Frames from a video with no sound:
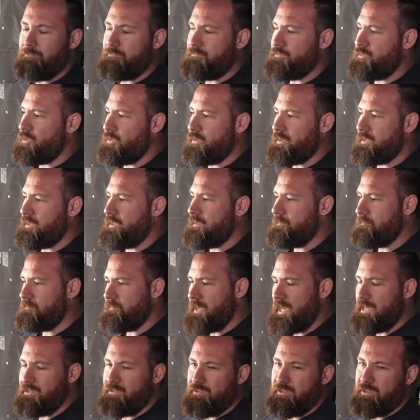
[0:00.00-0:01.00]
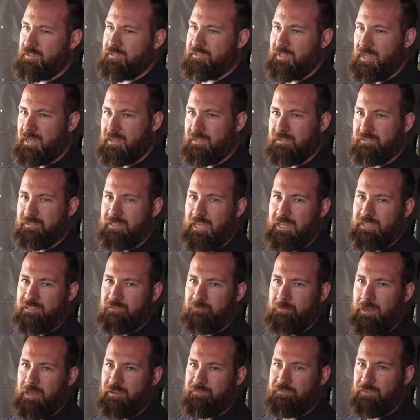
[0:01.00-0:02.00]
during either the second stage
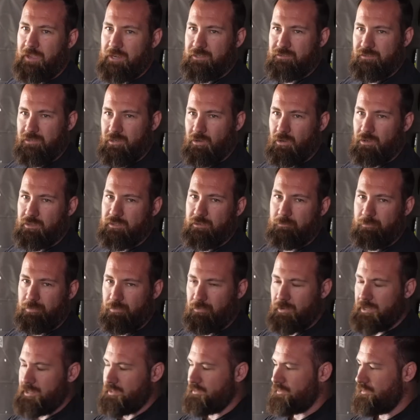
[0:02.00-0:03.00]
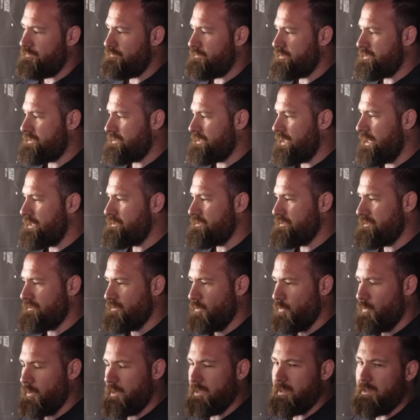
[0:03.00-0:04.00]
of manufacturing or at the pre-delivery stage is the
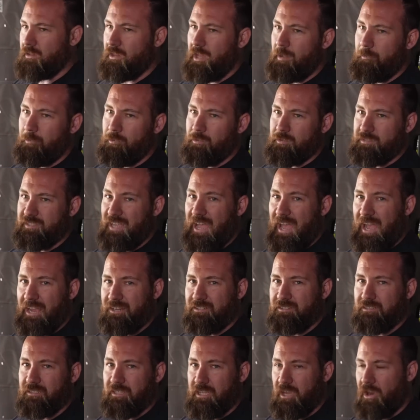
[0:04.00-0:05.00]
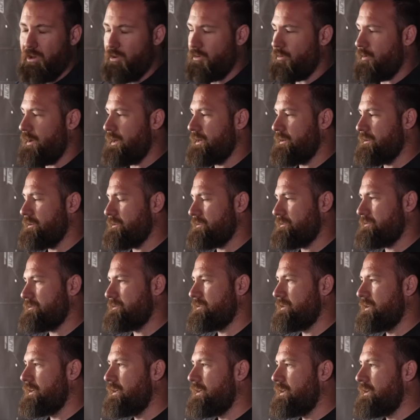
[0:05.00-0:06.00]
wheel alignment was actually
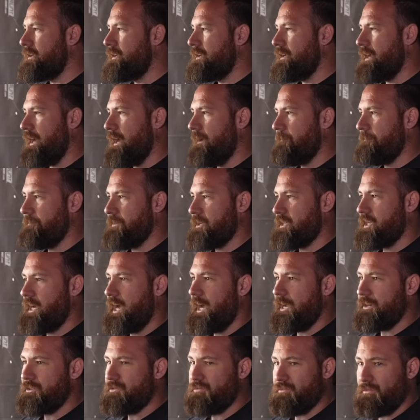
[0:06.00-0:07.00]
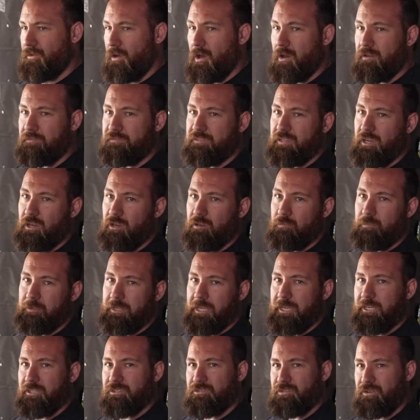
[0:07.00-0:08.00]
horrendous. The car drove terribly,
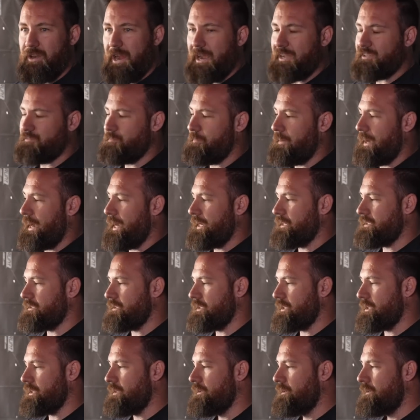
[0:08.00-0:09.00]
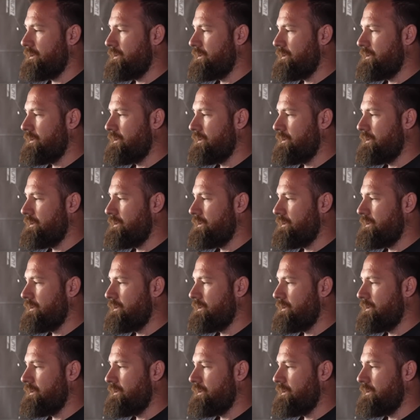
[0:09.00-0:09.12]
it tracked badly,